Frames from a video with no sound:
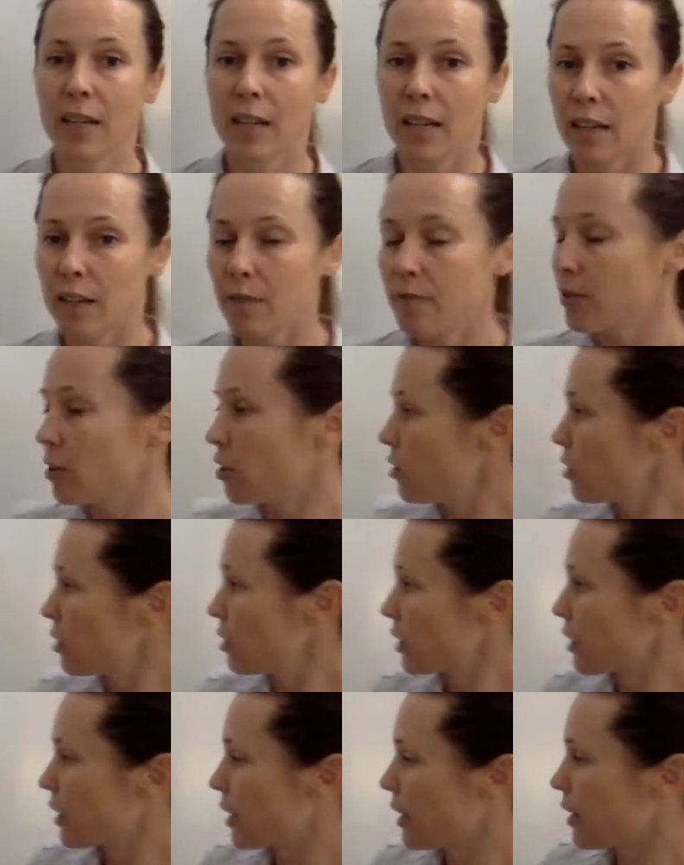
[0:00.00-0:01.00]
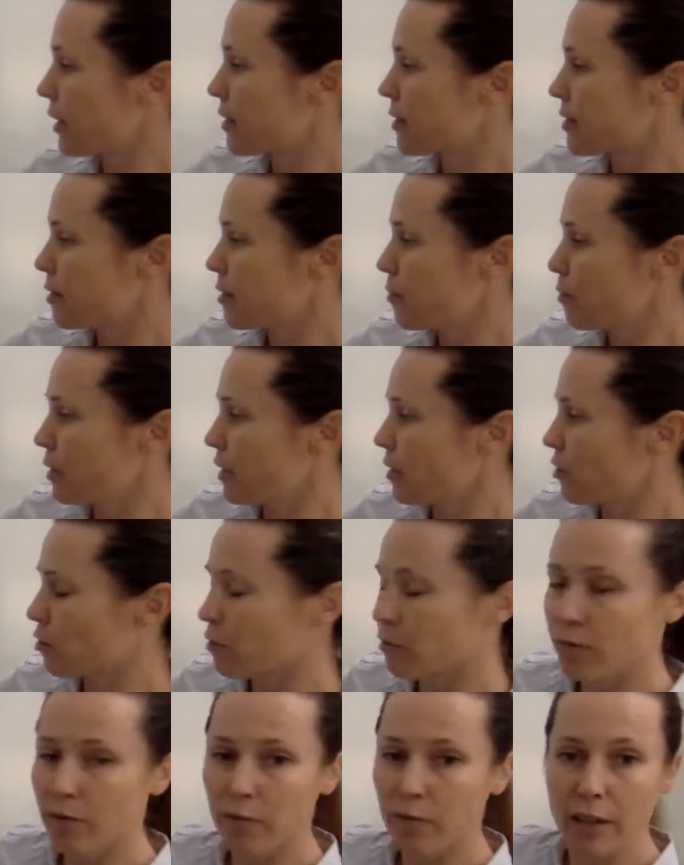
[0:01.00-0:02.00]
If not, get a sibling or a
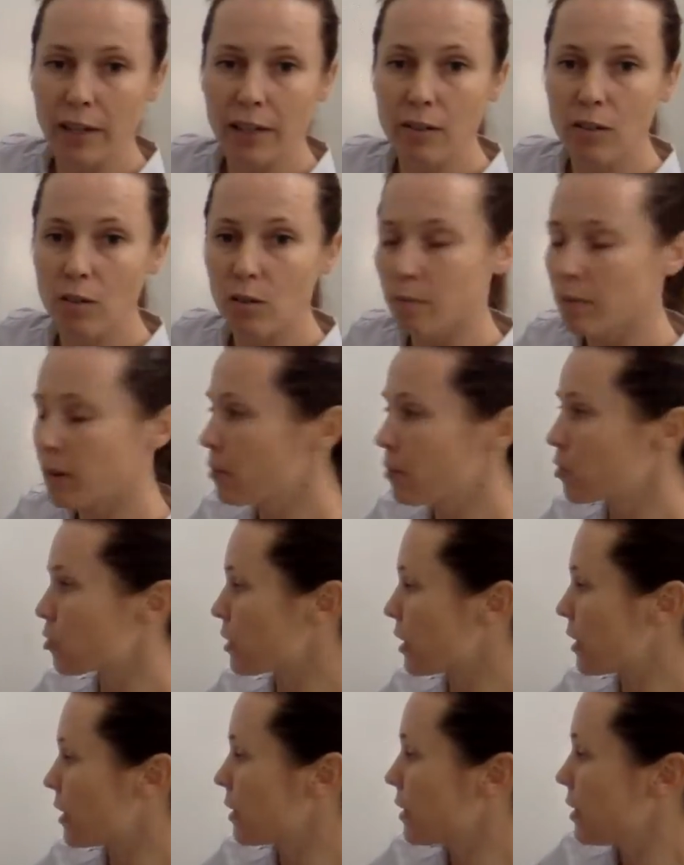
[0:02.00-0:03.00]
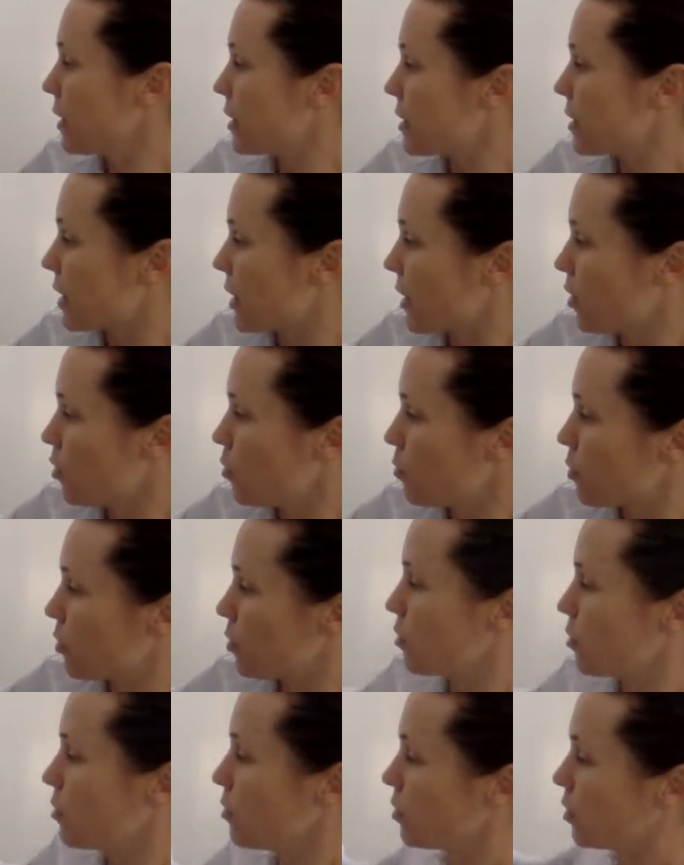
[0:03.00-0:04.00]
friend or mum or dad to help
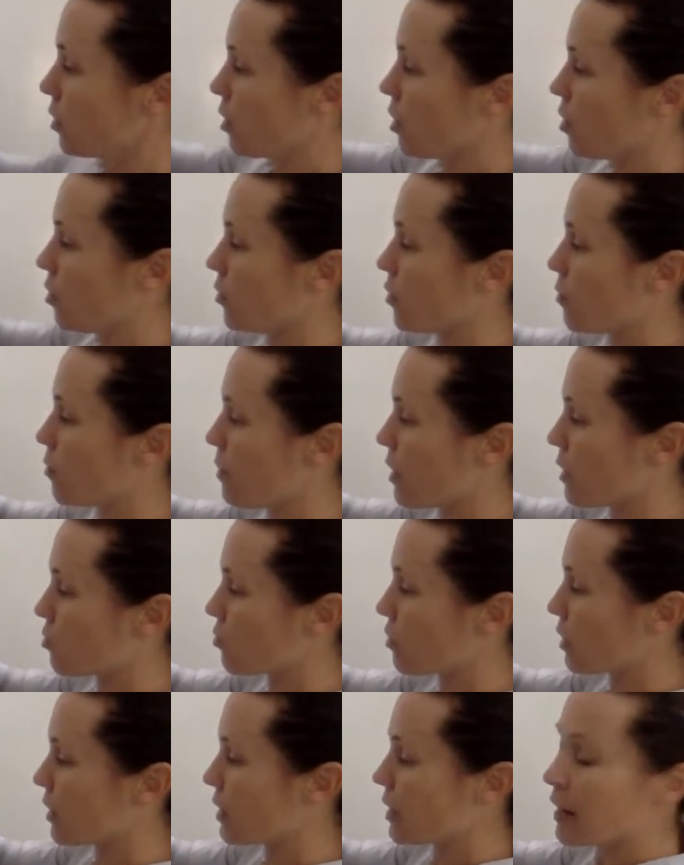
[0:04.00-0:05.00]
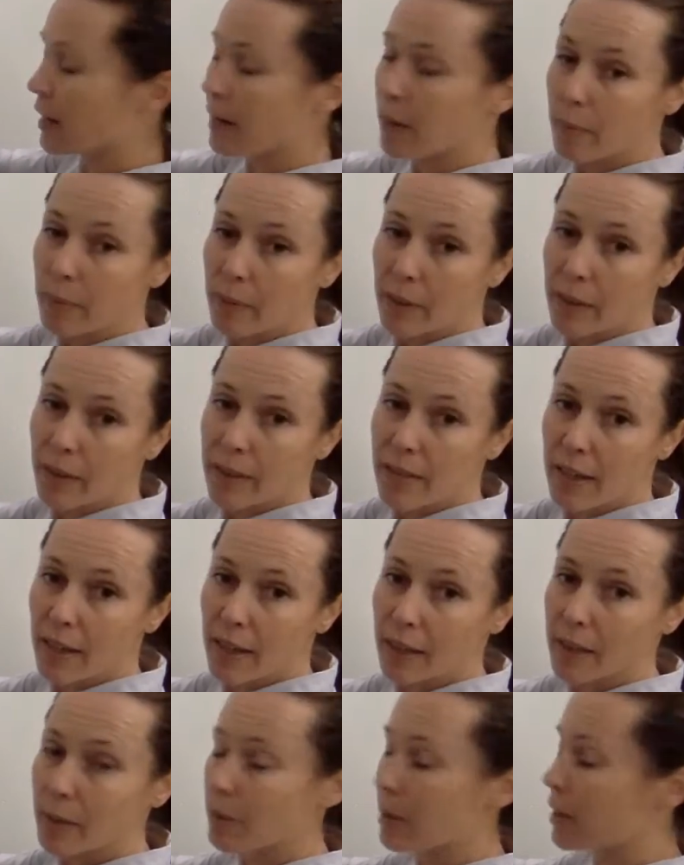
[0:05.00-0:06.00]
you hold the measuring tape
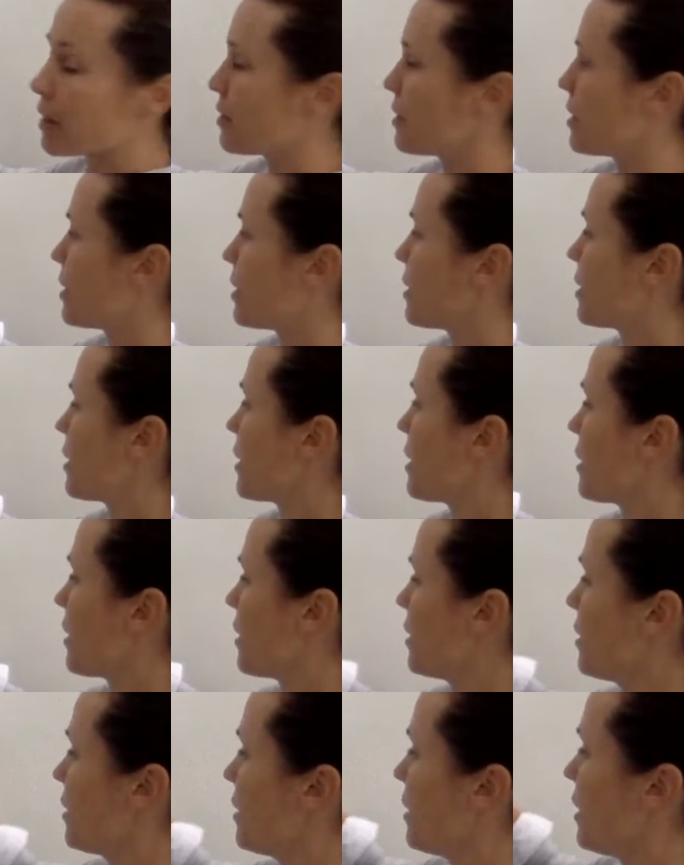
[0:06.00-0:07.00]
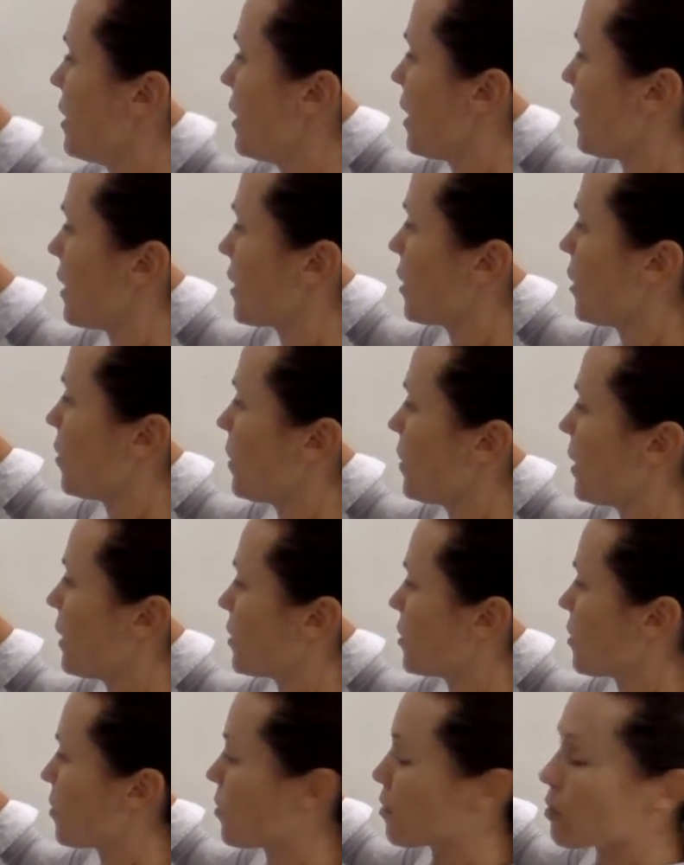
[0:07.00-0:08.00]
exactly where you need it here and go out
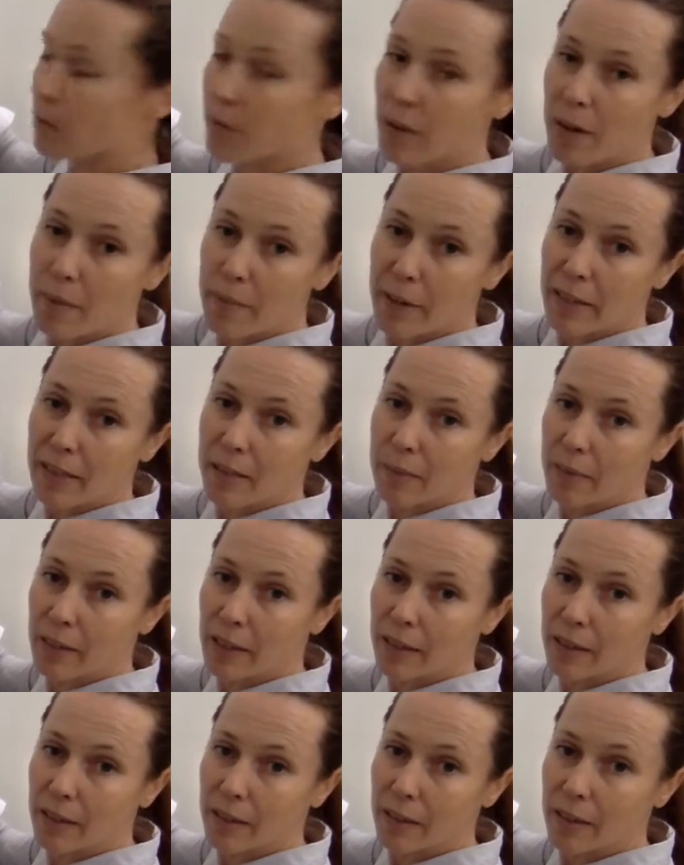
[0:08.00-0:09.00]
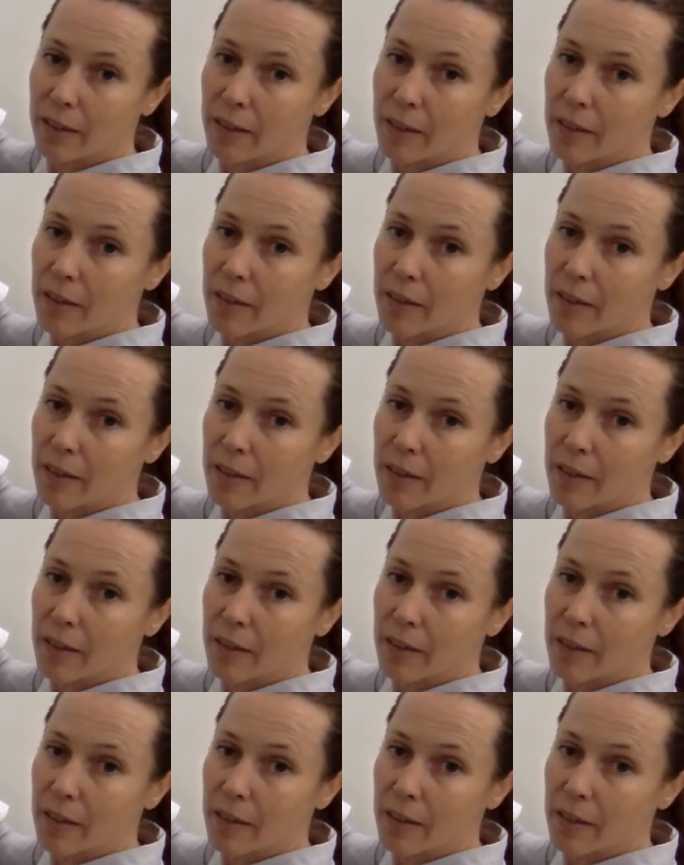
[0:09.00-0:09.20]
to the 3 metre mark.